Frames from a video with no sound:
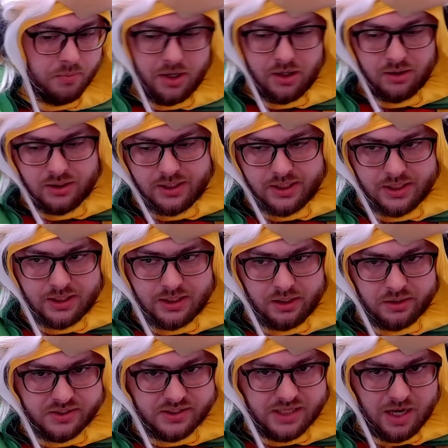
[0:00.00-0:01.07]
I'll
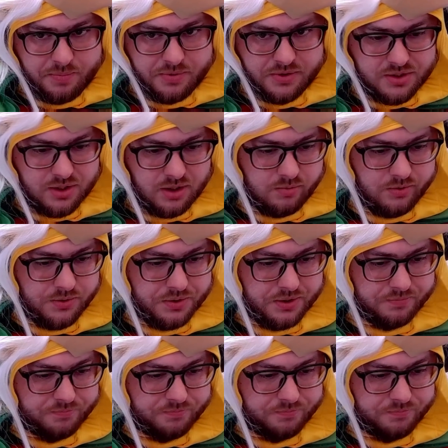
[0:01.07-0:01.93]
stop and start real quick.